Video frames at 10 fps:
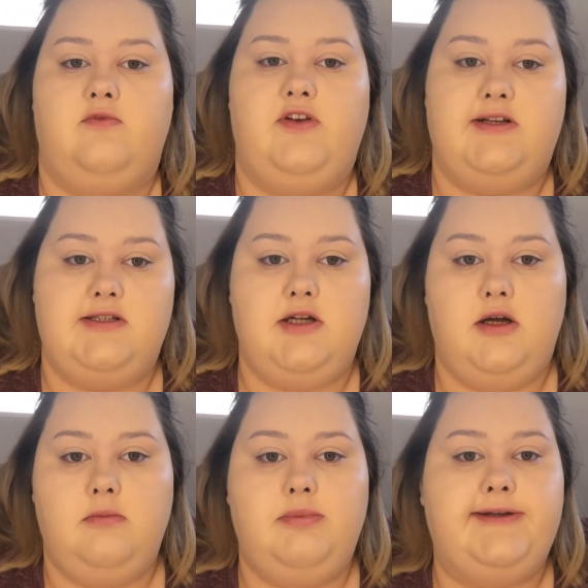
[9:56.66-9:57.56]
fixed
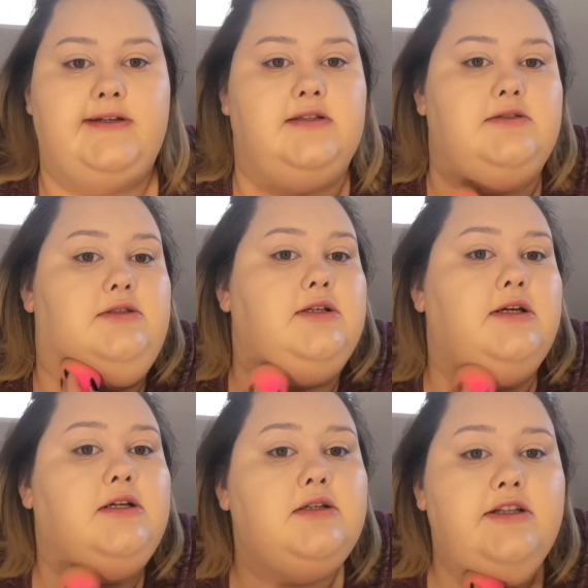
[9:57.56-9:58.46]
up and
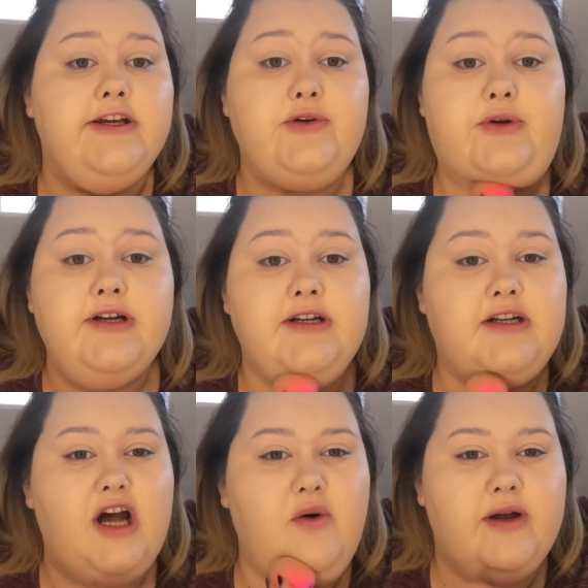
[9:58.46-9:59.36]

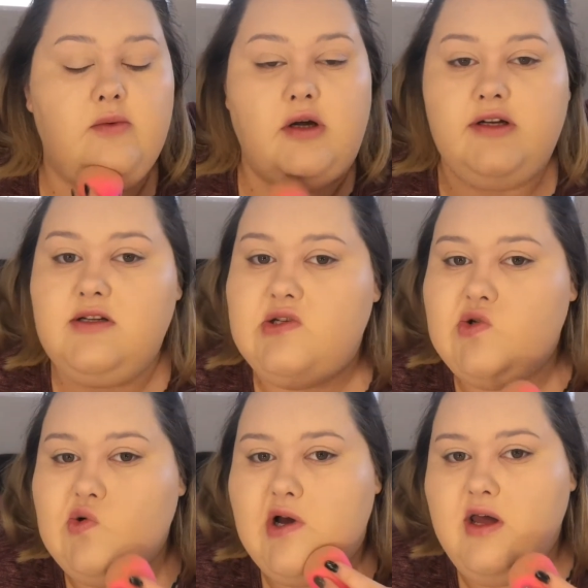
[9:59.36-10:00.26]
decorated how I want it
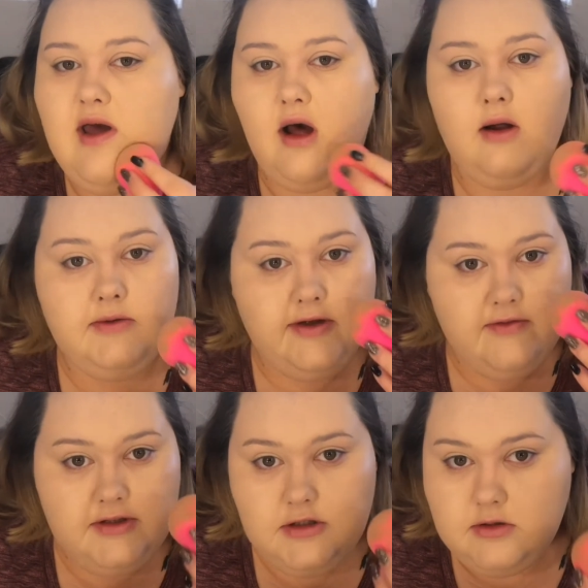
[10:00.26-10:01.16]
to, I'll
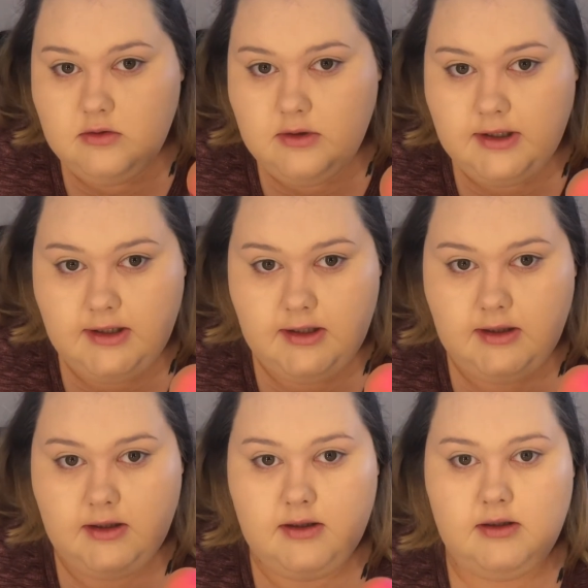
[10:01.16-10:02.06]
definitely do a